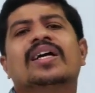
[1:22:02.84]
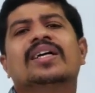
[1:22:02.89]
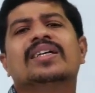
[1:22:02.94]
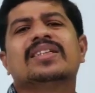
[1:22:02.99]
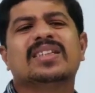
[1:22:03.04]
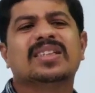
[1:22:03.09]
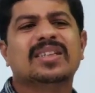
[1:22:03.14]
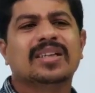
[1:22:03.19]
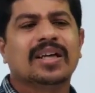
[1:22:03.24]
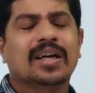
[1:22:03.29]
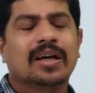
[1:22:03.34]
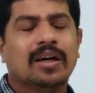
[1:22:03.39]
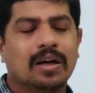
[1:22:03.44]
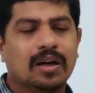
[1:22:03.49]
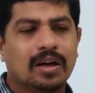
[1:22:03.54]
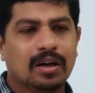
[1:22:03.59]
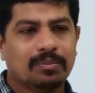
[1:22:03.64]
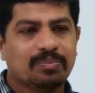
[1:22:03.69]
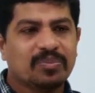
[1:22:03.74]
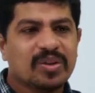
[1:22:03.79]
See,
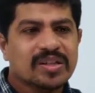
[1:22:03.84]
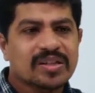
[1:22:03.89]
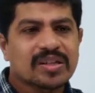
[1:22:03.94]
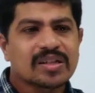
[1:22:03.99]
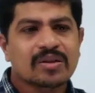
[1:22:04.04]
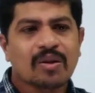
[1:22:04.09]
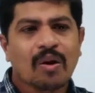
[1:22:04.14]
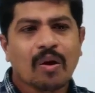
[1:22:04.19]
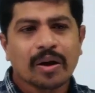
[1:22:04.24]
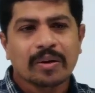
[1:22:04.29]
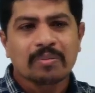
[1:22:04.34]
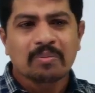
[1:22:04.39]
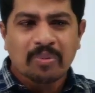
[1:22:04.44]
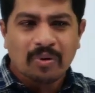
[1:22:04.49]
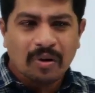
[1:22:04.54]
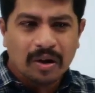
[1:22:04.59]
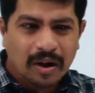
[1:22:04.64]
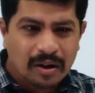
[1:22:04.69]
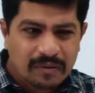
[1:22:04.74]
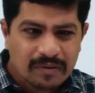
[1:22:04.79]
this is not
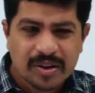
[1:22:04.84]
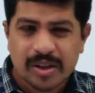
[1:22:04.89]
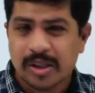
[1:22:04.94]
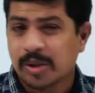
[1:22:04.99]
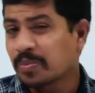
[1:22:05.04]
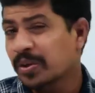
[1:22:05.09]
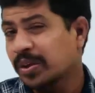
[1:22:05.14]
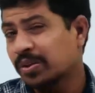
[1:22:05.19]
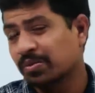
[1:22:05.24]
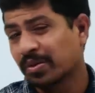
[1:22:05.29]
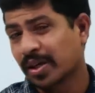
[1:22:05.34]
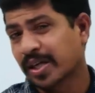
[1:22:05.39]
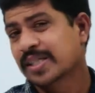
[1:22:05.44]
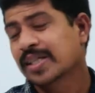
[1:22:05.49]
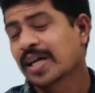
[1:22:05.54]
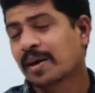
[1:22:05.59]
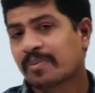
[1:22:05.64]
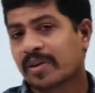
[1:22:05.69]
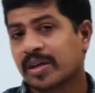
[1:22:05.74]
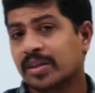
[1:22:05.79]
important with respect to
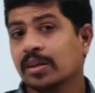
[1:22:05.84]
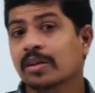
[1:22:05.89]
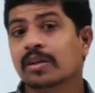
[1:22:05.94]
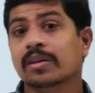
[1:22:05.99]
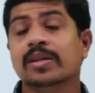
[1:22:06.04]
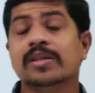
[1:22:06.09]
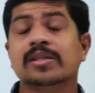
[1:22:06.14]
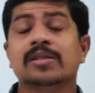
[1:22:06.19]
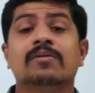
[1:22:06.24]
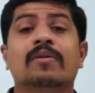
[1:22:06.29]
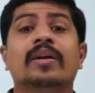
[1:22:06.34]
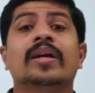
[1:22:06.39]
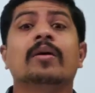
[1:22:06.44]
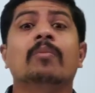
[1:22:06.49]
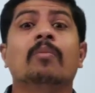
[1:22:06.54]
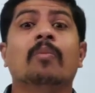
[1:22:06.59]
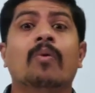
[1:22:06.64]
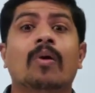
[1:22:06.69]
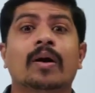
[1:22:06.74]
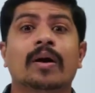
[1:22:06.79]
examination. This is very
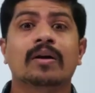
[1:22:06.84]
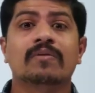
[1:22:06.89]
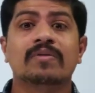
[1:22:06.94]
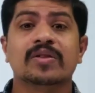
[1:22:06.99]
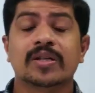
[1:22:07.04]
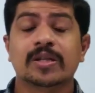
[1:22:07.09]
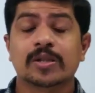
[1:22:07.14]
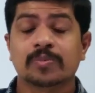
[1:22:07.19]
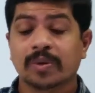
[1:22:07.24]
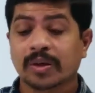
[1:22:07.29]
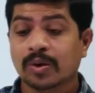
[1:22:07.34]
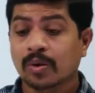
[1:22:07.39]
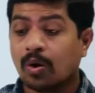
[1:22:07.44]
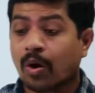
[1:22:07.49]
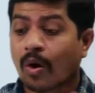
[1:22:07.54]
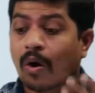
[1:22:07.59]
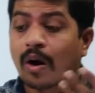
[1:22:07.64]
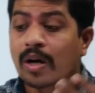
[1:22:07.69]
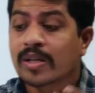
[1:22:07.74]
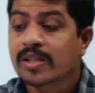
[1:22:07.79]
important with respect to
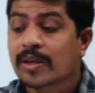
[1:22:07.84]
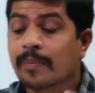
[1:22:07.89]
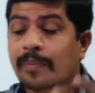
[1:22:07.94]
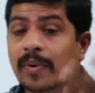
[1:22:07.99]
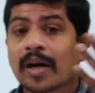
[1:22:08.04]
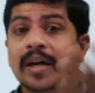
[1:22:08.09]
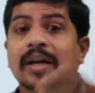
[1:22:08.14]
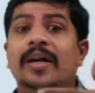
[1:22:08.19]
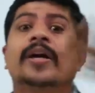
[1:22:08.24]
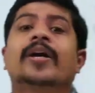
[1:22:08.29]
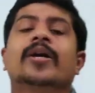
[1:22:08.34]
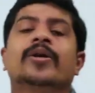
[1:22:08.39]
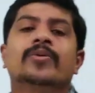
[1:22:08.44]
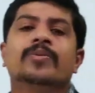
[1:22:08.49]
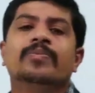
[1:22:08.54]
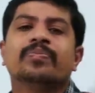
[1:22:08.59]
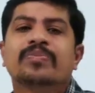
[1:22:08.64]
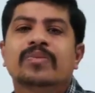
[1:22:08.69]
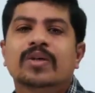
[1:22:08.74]
concept and interview.